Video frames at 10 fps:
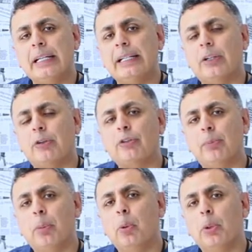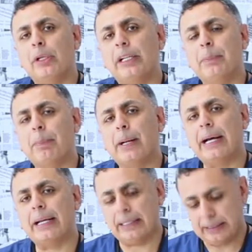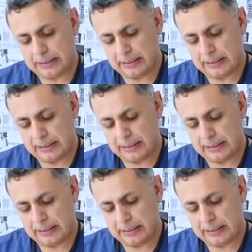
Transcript: that are supported by